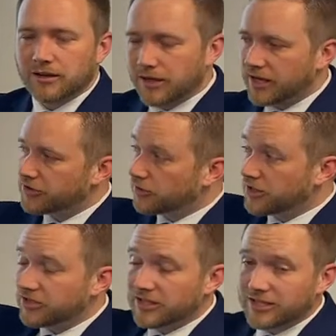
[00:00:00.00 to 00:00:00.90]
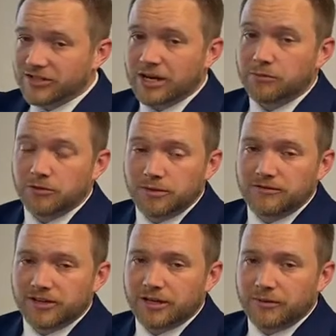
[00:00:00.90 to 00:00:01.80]
Okay, so this example will be
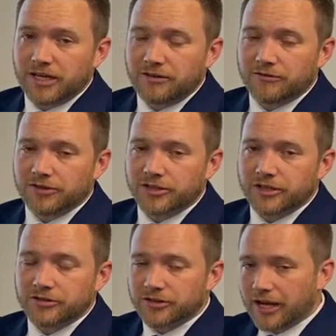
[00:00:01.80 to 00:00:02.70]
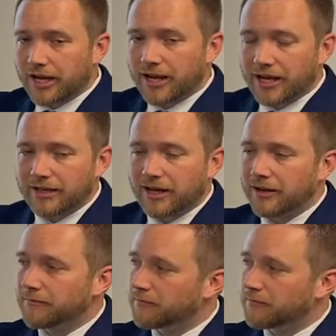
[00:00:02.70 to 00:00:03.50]
very meaningful to you, so hang tight.